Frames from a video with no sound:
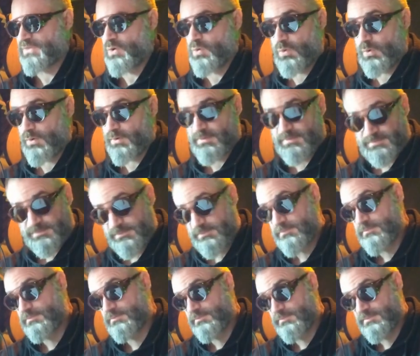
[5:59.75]
or
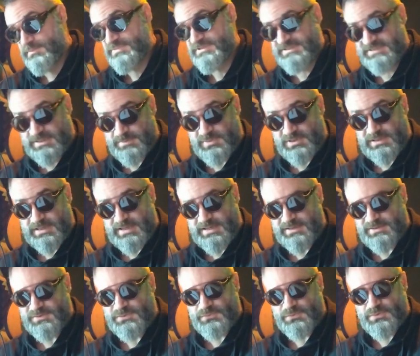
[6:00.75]

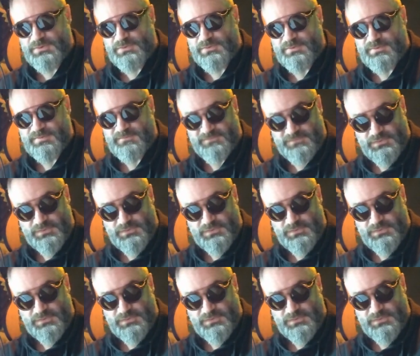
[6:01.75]
stimulate through